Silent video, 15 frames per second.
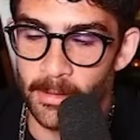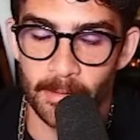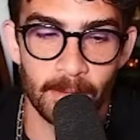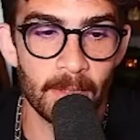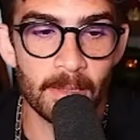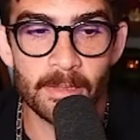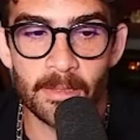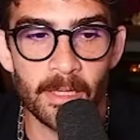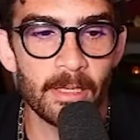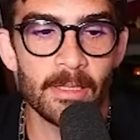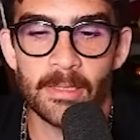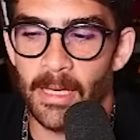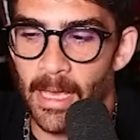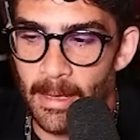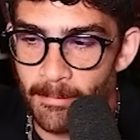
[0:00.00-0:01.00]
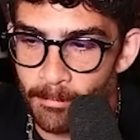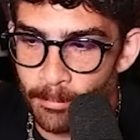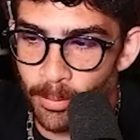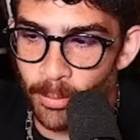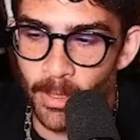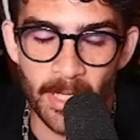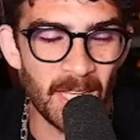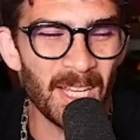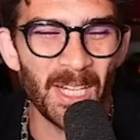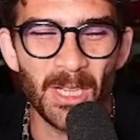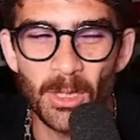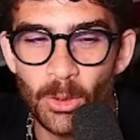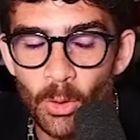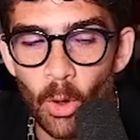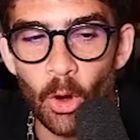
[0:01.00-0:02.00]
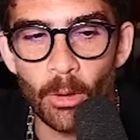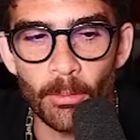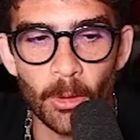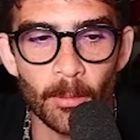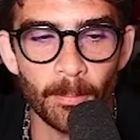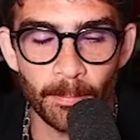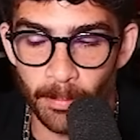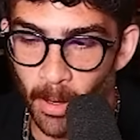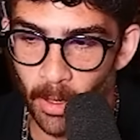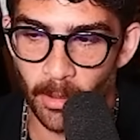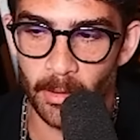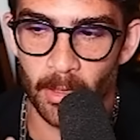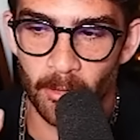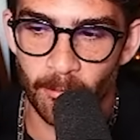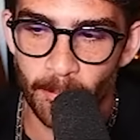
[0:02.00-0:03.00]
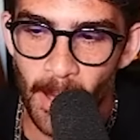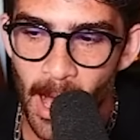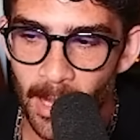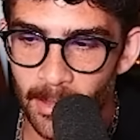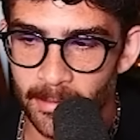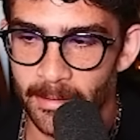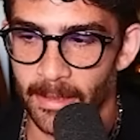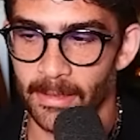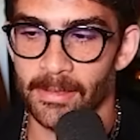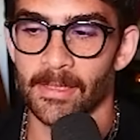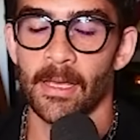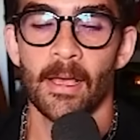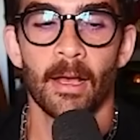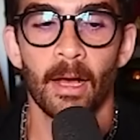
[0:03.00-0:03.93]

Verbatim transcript: This is a pretty normal part of politics.